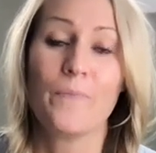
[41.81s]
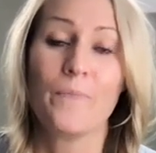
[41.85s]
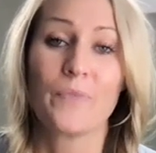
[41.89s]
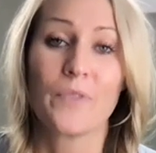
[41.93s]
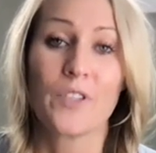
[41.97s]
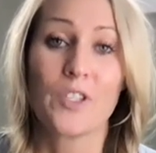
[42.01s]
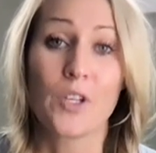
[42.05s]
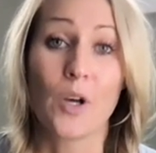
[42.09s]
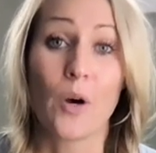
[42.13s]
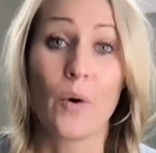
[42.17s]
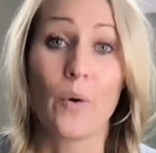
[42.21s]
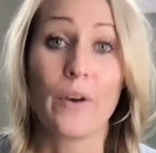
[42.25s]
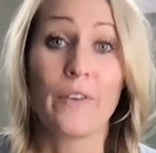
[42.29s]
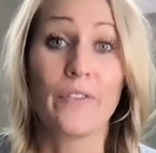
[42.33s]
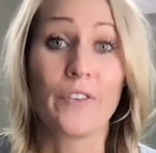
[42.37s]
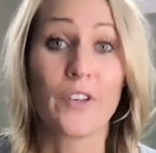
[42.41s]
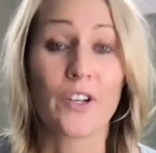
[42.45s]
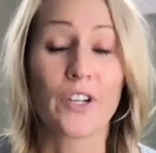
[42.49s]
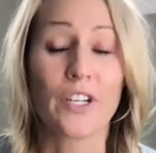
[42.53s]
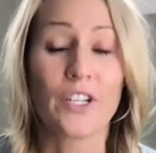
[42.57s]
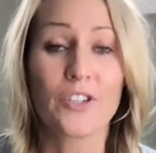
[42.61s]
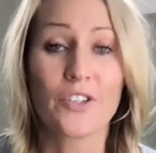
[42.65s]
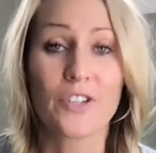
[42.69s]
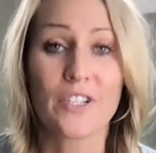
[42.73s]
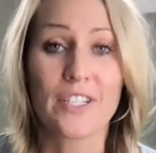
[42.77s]
So if you're
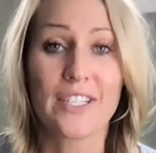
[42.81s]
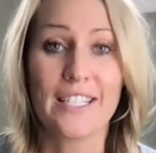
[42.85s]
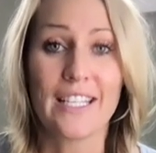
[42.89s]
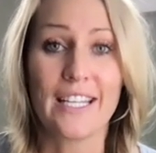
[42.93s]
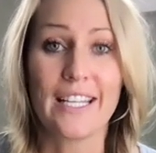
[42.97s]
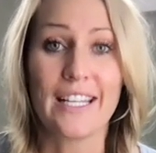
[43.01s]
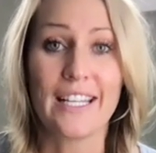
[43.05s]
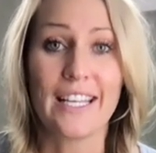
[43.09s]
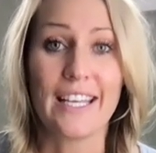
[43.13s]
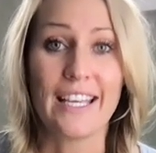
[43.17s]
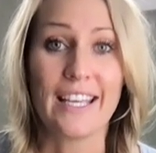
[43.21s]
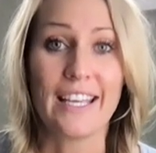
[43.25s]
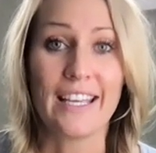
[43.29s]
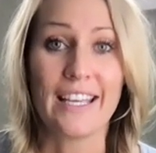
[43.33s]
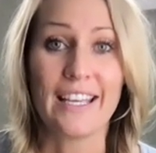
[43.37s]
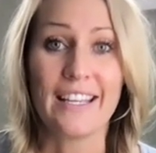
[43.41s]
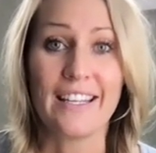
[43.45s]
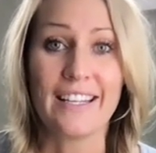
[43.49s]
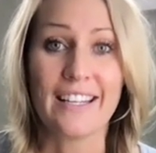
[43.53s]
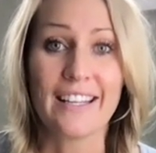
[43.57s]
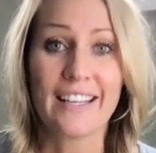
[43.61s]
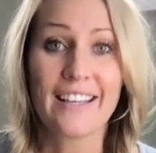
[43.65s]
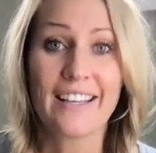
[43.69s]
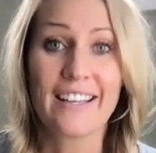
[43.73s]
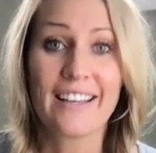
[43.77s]
interested
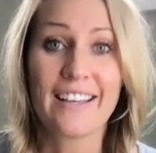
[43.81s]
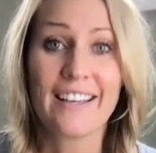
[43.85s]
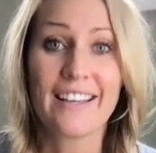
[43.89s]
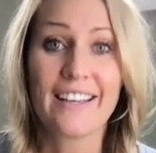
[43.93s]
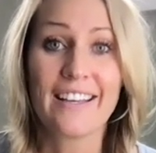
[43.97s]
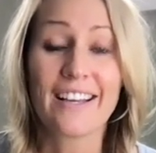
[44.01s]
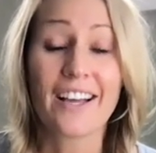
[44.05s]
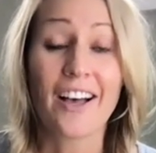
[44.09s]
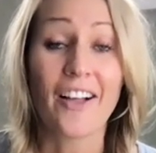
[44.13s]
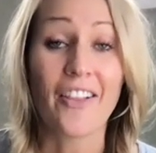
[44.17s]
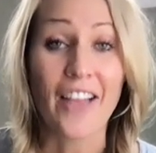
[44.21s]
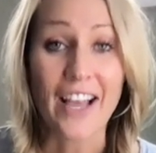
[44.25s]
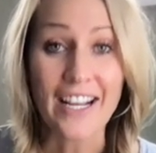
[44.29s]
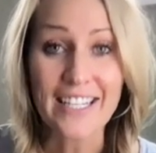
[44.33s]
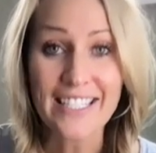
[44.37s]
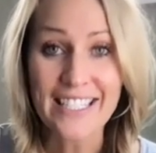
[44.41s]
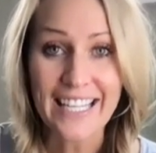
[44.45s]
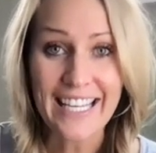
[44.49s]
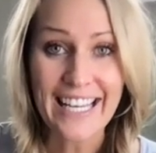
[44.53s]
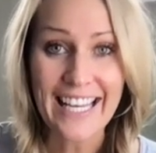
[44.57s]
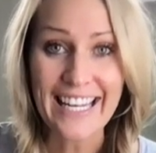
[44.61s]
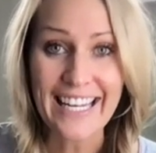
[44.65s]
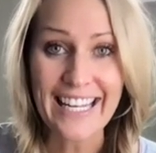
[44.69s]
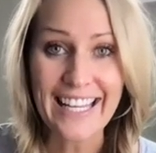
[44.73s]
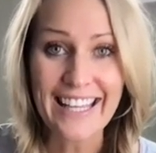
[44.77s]
in
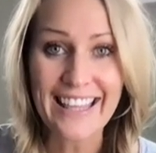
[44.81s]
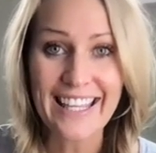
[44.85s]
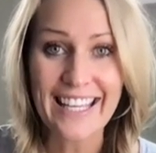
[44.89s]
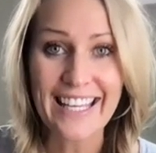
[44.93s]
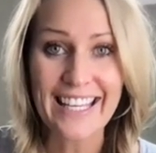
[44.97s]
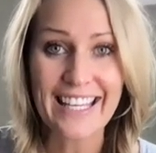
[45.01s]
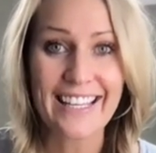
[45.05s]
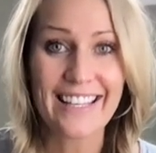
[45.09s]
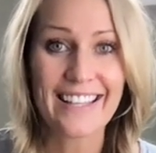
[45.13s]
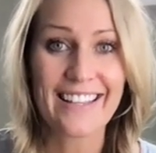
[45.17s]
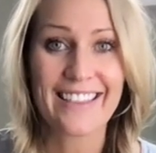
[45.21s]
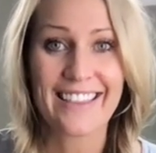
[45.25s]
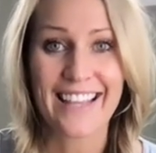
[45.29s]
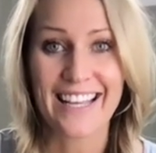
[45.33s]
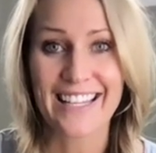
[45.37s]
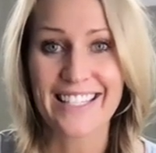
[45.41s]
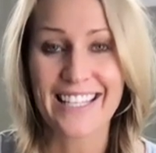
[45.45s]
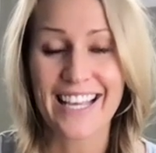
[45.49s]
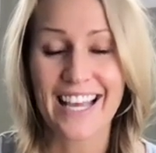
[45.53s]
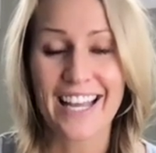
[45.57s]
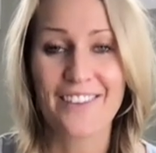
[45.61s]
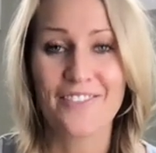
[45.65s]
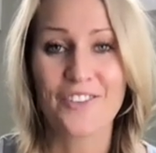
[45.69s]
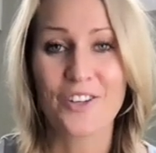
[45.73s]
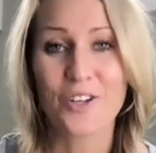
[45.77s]
collecting anything, that's
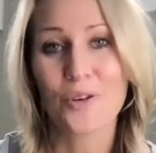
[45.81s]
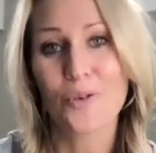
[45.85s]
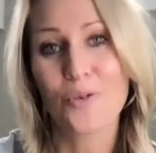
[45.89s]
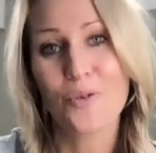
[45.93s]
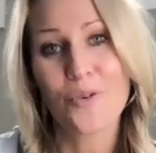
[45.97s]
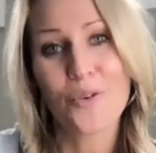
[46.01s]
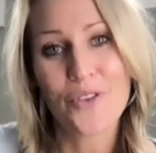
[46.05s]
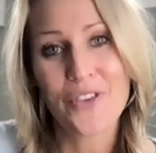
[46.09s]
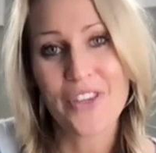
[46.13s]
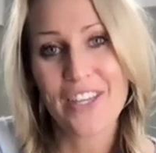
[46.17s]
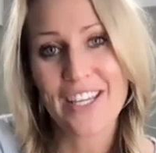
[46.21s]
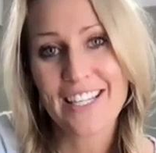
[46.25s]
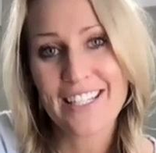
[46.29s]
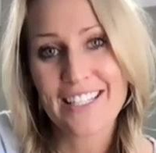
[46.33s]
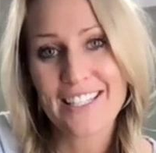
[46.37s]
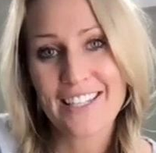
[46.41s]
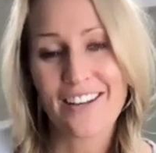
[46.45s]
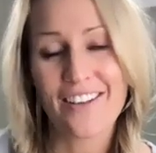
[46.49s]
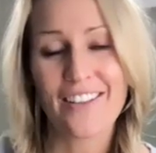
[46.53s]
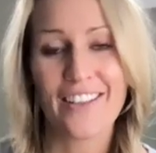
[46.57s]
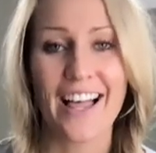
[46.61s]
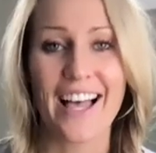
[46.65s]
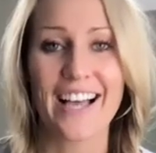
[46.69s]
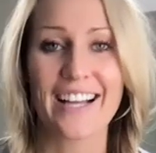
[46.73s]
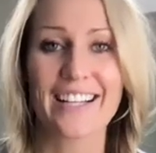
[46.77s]
kind of a cool thing to
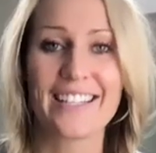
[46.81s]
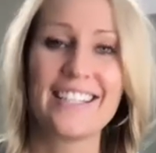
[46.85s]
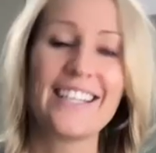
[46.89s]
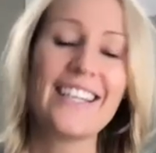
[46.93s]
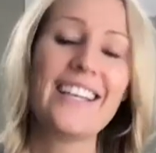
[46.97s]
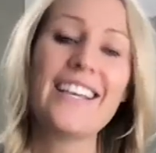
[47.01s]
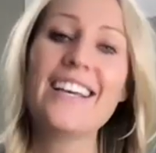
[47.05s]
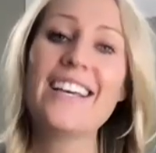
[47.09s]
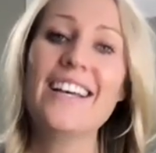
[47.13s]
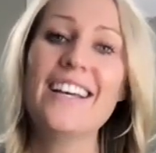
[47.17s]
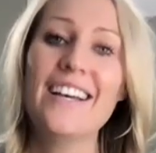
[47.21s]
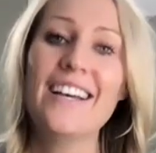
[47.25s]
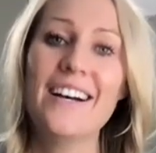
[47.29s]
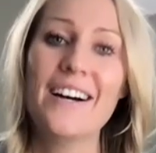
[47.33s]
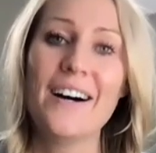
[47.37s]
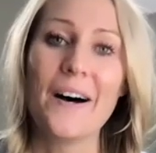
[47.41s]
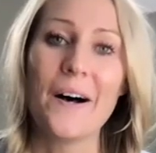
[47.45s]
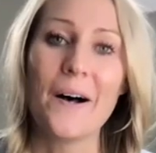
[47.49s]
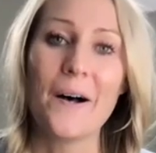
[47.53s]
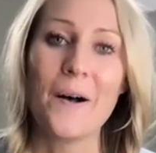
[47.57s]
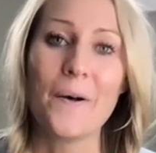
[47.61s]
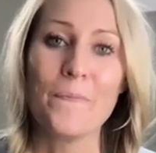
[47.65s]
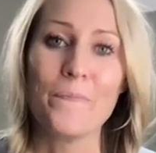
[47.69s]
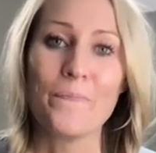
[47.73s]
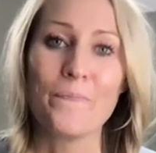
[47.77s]
collect.
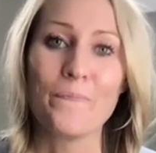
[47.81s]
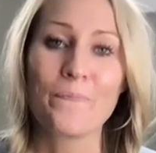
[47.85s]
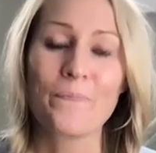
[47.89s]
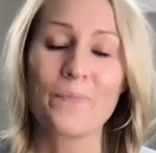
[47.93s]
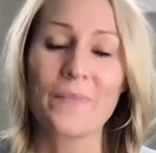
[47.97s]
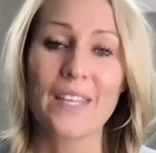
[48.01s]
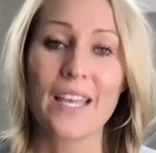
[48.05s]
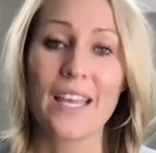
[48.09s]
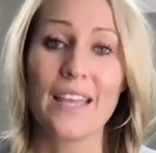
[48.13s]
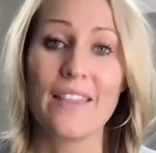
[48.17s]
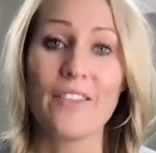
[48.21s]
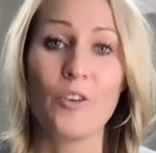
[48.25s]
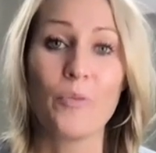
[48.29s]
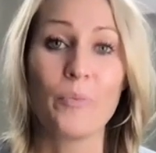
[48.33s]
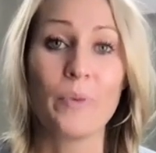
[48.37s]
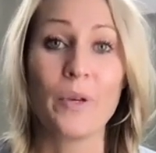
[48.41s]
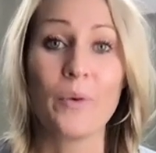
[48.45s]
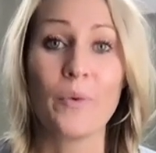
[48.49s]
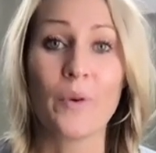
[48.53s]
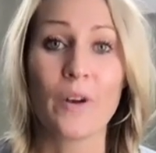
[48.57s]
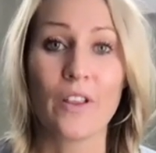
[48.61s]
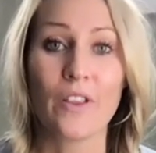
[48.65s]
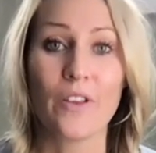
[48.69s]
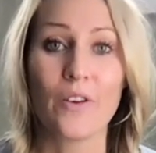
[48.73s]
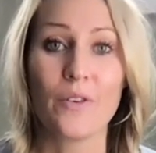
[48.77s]
And there'll be
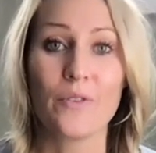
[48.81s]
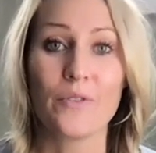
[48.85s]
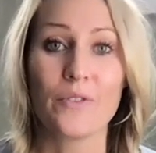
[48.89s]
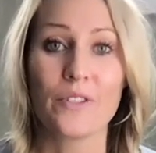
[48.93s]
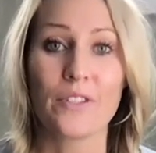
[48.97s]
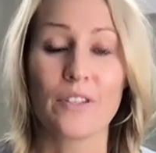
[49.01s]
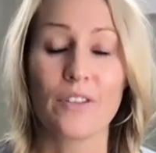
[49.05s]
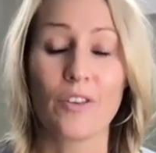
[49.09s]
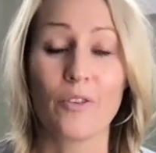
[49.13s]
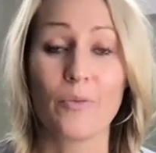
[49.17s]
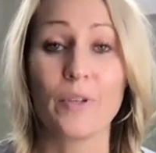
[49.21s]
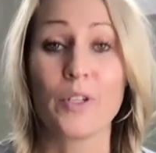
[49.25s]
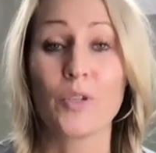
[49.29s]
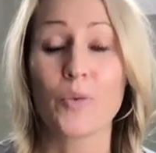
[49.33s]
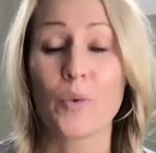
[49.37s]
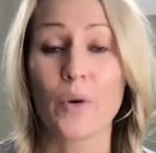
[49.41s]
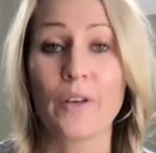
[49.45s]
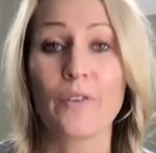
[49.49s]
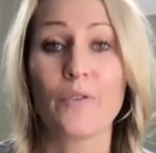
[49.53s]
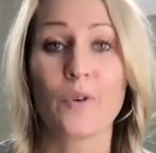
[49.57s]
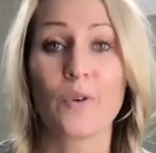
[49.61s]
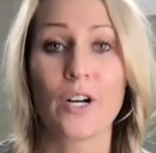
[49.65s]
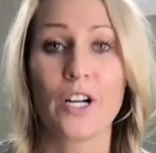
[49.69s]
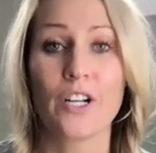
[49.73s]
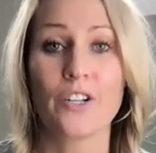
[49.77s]
one of those, there'll be
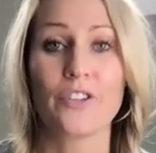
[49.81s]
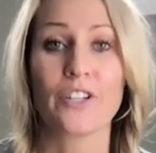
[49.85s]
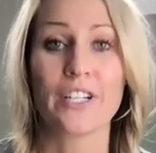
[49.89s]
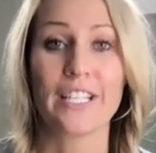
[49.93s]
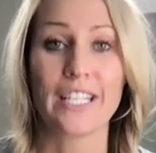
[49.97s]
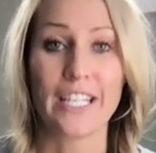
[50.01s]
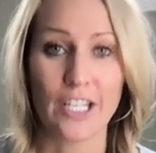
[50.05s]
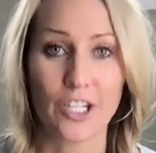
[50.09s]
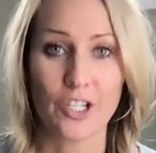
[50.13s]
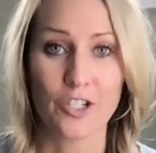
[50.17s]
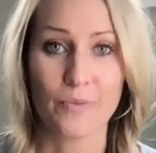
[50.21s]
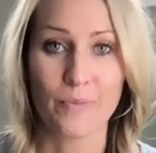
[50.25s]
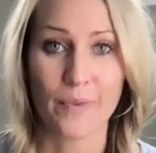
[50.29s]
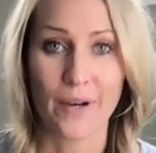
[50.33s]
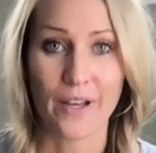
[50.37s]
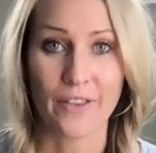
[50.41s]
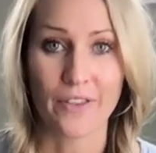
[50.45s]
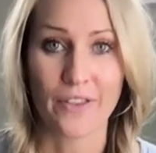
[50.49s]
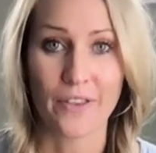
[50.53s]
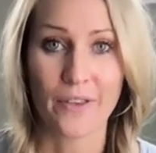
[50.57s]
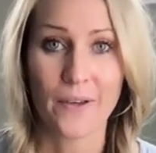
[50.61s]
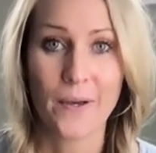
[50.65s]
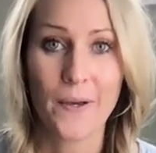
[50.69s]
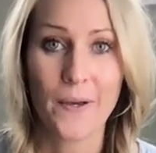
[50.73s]
2,400 each month.